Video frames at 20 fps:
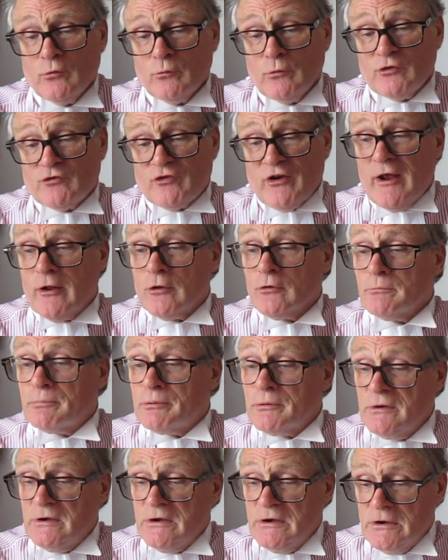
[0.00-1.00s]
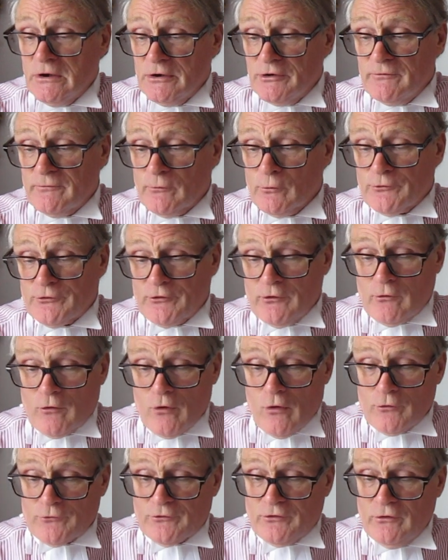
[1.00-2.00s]
which help. You've also
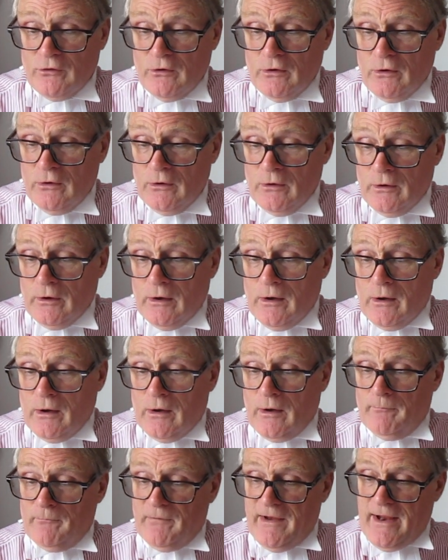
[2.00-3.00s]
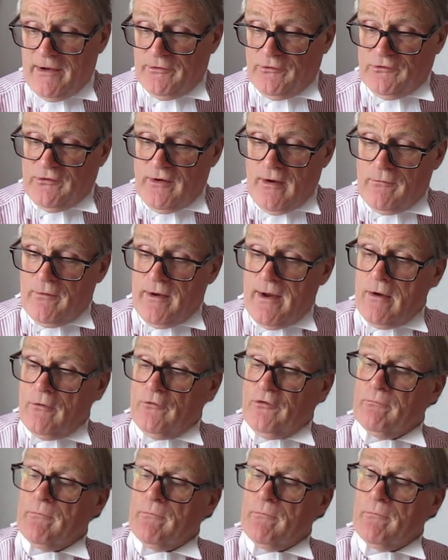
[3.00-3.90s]
got Lansdowne House